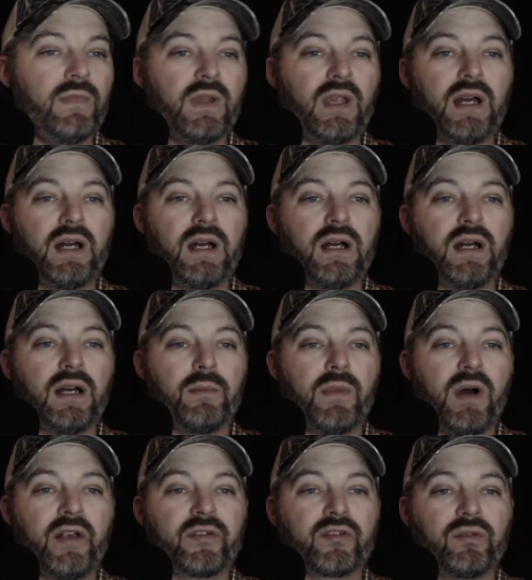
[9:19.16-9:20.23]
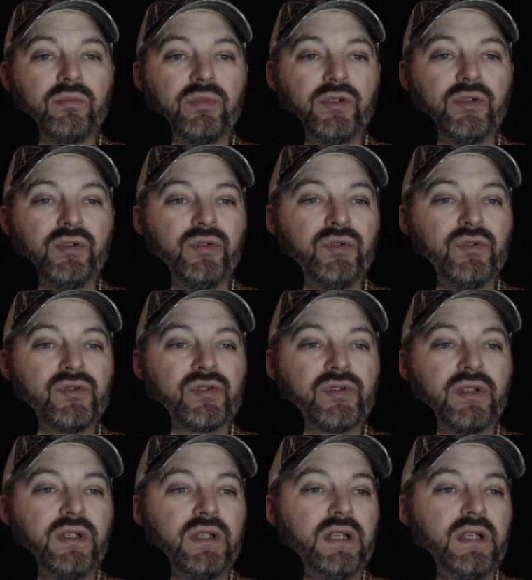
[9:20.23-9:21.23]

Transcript: Oscar Blues